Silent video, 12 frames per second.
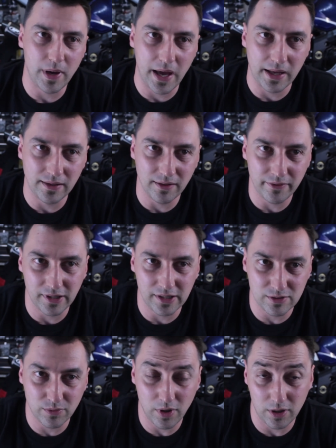and I think
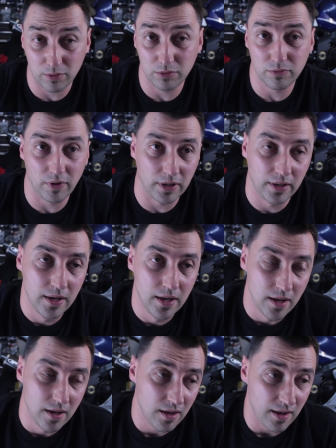it's quite a good one
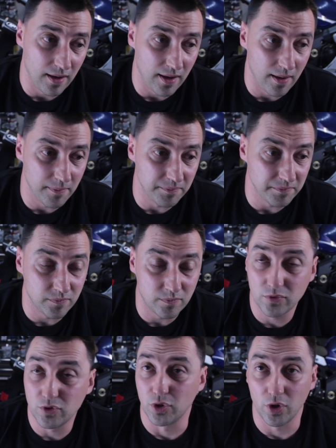
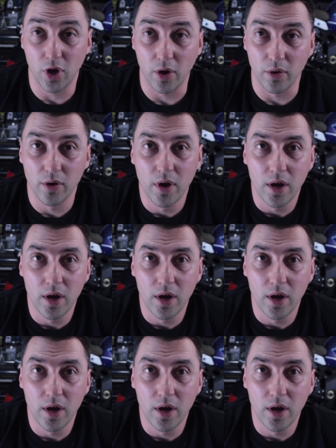to know.